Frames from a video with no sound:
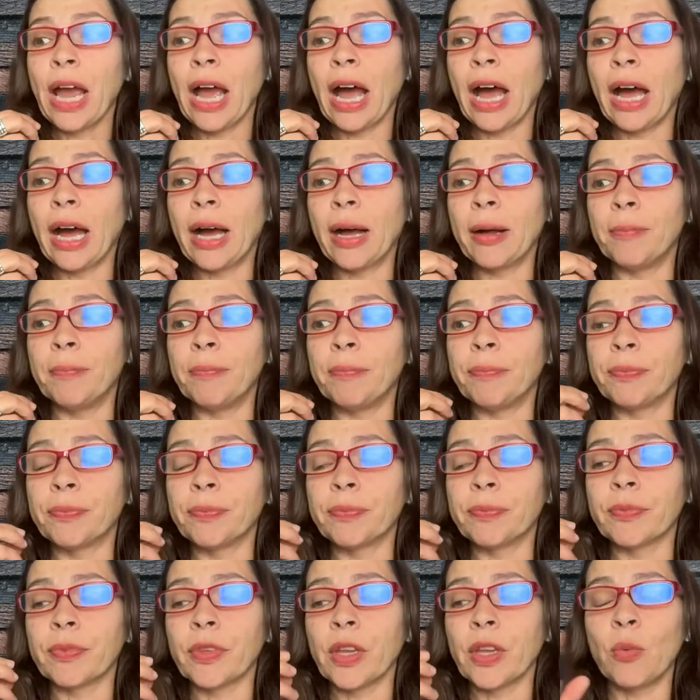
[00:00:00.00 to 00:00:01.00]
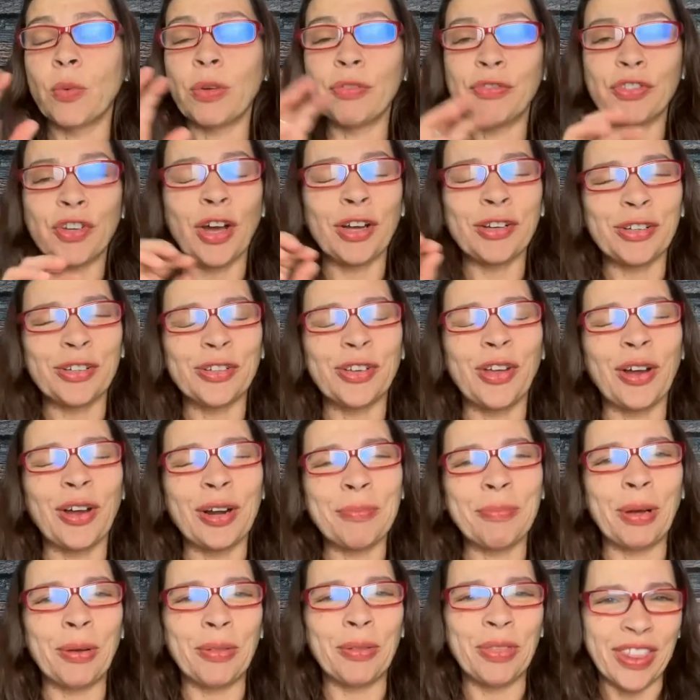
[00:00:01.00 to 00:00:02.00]
Um, We've talked a lot
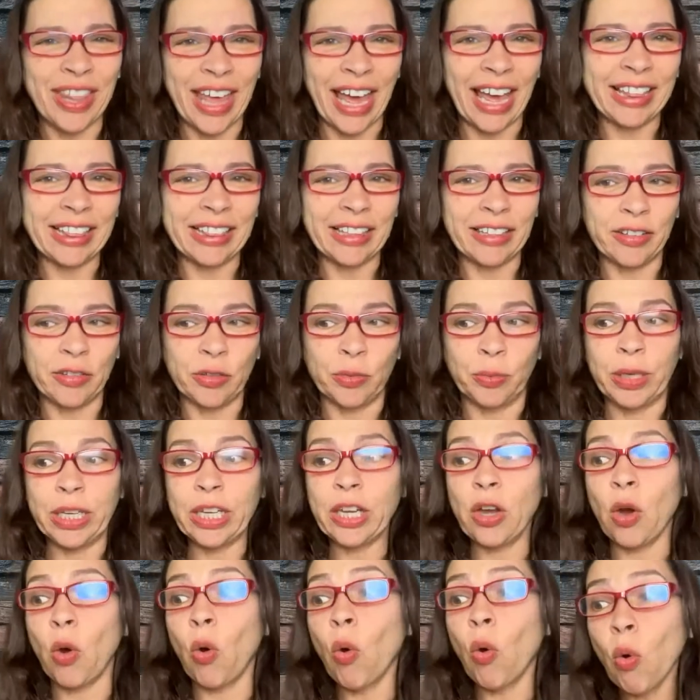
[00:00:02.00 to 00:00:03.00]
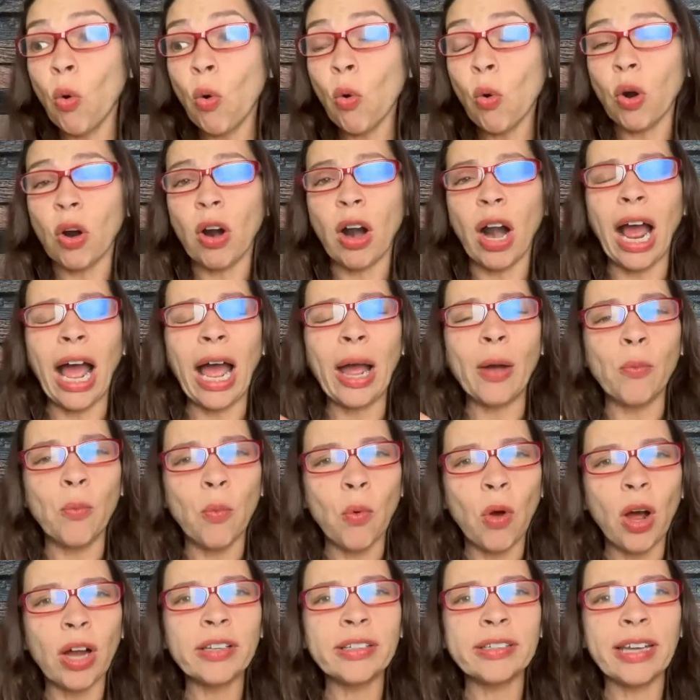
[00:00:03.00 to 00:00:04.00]
about that this week, or I
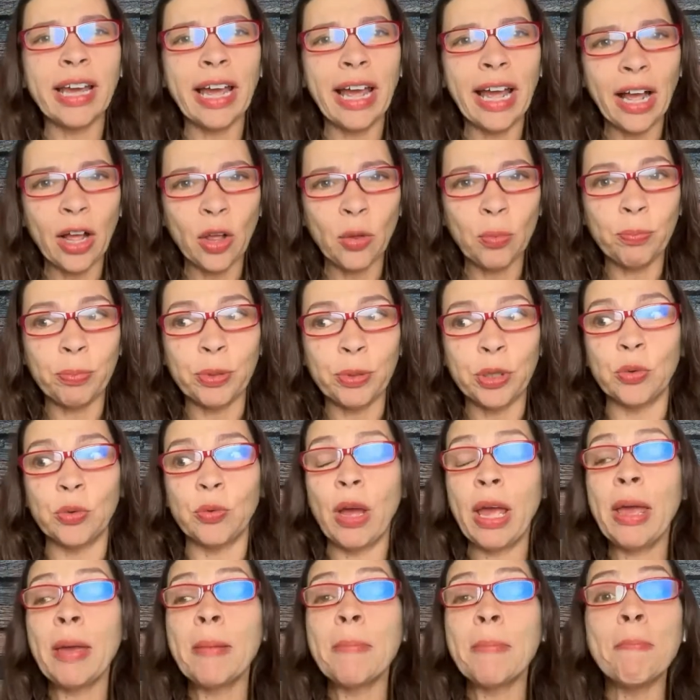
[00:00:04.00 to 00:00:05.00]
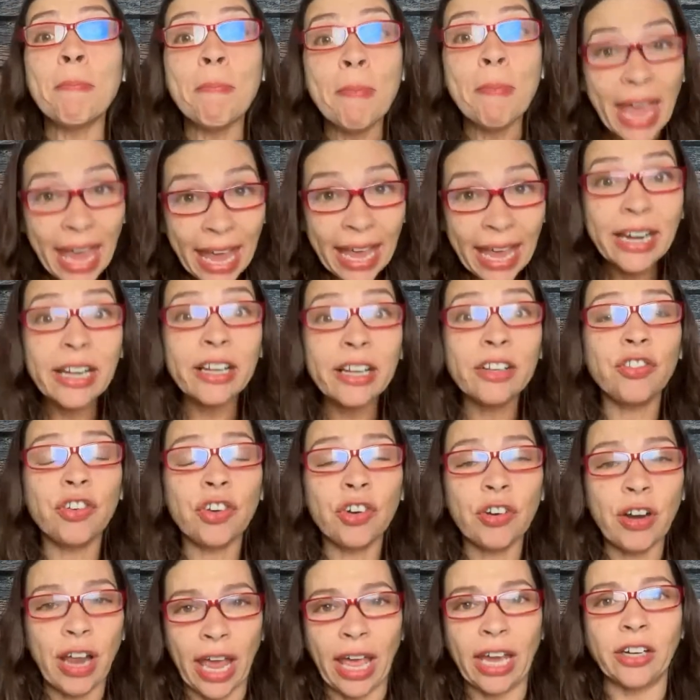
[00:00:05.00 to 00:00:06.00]
want to help you manage
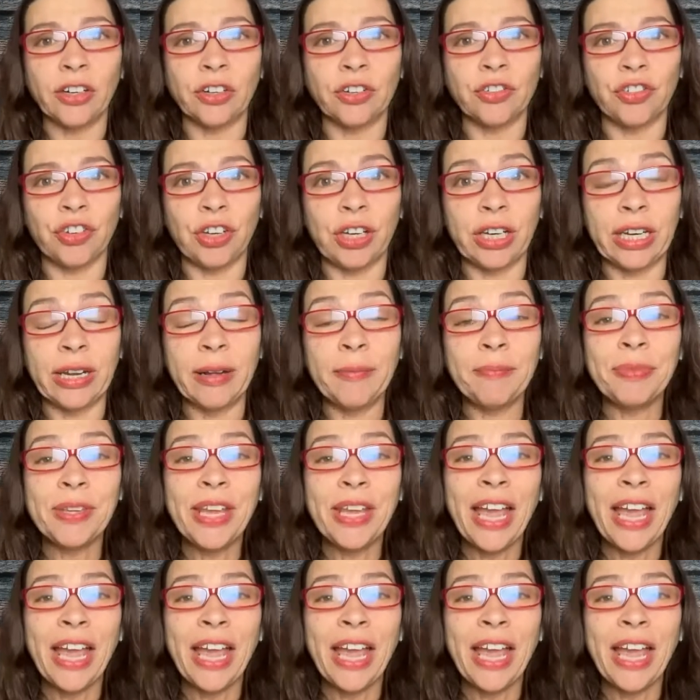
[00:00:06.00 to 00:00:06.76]
your energy.